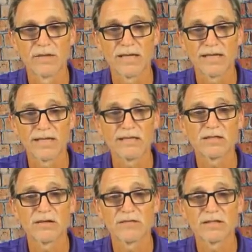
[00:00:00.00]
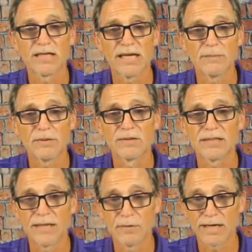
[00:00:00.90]
It is of the type
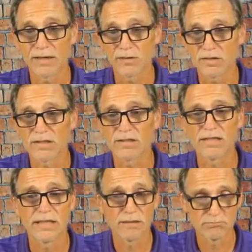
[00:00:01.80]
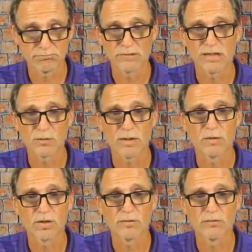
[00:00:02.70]
timer counter 16. That's what I'm
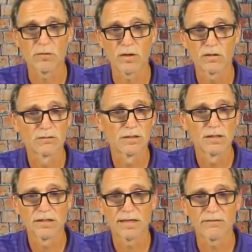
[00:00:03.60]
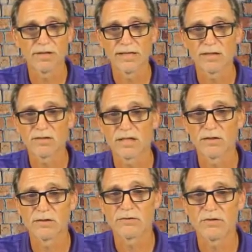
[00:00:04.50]
looking for. Everything else here
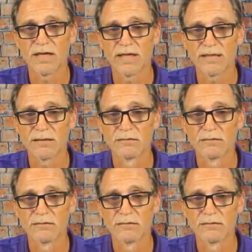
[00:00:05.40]
is fine.